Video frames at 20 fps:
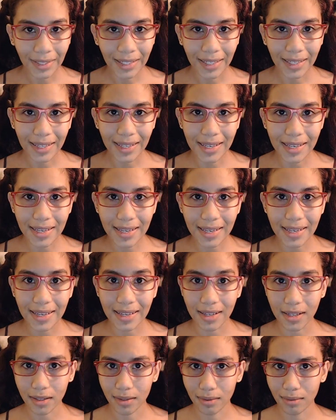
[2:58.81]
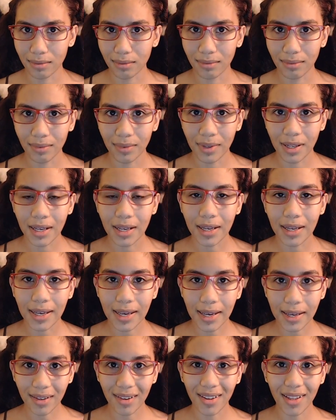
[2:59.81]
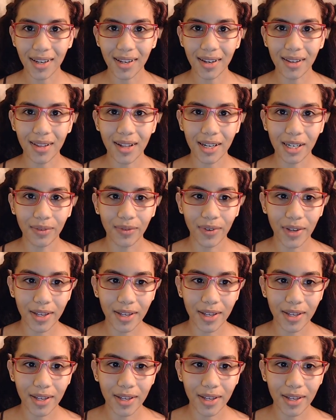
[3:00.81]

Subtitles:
He is a lot like a lot of us,